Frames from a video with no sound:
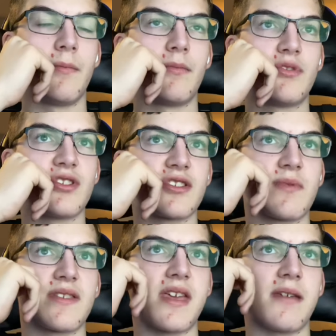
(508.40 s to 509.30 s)
just
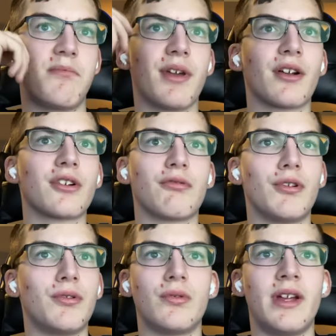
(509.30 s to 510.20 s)
with a bigger
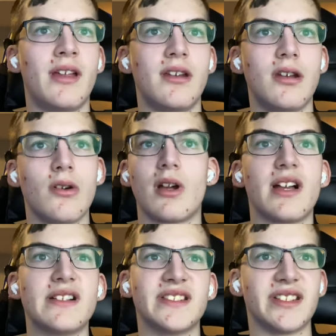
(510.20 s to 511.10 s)
crew and no
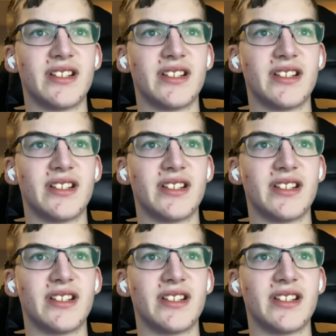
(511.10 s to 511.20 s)
guns.